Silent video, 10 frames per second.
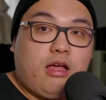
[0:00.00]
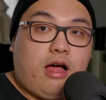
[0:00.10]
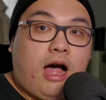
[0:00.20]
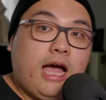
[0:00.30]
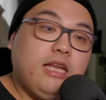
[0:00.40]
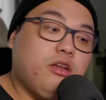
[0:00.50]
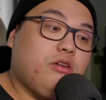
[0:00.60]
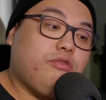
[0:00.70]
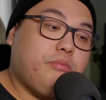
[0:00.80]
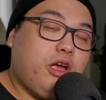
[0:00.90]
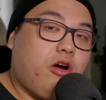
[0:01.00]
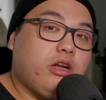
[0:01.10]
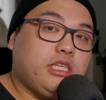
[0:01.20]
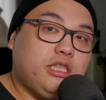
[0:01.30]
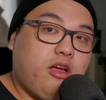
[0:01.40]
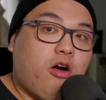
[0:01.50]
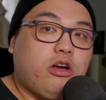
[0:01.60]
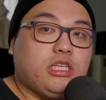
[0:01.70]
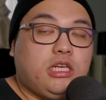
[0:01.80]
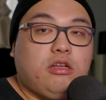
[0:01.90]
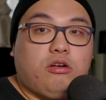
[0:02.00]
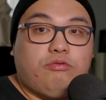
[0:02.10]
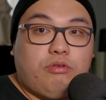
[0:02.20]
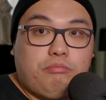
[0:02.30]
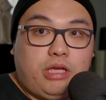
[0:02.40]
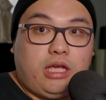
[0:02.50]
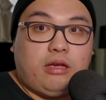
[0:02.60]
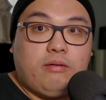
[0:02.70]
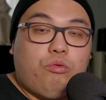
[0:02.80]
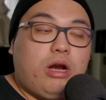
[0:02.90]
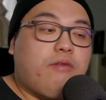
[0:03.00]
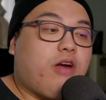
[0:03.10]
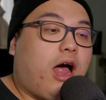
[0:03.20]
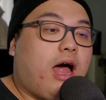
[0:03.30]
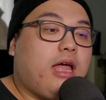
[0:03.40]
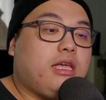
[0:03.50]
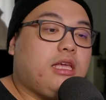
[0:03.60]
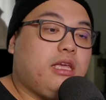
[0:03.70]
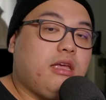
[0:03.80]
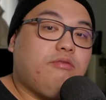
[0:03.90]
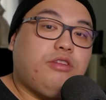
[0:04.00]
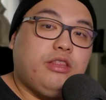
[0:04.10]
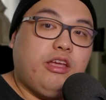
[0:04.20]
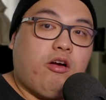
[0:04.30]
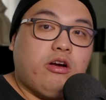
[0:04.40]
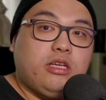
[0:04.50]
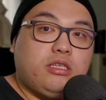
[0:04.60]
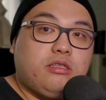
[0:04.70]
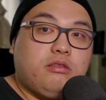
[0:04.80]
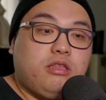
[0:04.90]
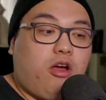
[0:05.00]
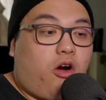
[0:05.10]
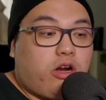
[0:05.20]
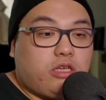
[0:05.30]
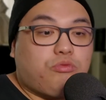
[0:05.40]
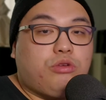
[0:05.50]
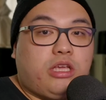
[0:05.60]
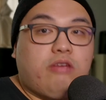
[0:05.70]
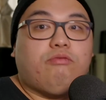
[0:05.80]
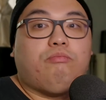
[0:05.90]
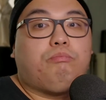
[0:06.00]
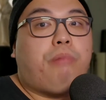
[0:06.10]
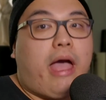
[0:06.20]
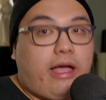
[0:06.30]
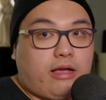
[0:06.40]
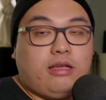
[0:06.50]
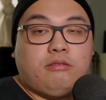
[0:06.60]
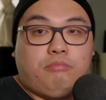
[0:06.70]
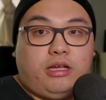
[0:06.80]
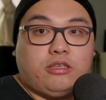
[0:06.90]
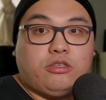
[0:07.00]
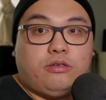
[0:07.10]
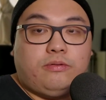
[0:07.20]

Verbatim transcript: I learn from the artist and the artist can learn from me. Whatever I can give to the artist will give back as much.